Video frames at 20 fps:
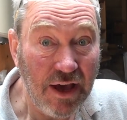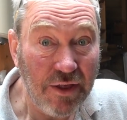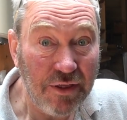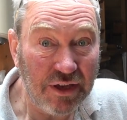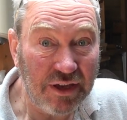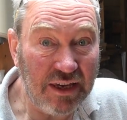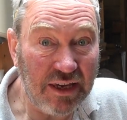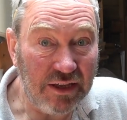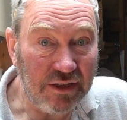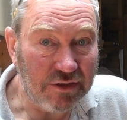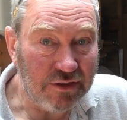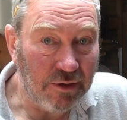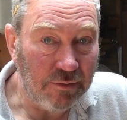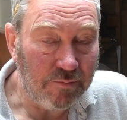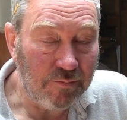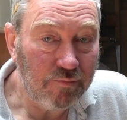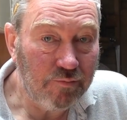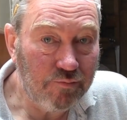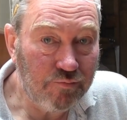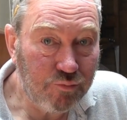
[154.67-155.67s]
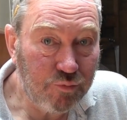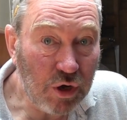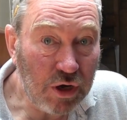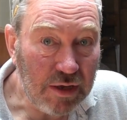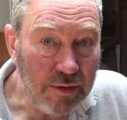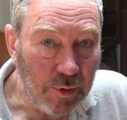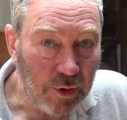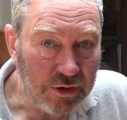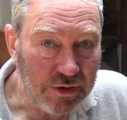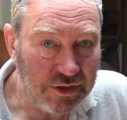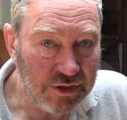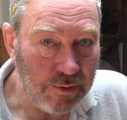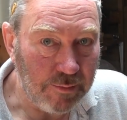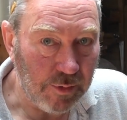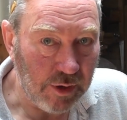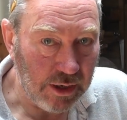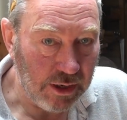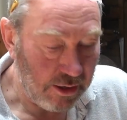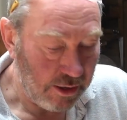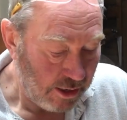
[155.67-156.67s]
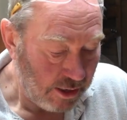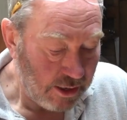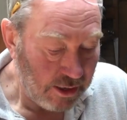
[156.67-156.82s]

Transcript: The kits are pretty much similar.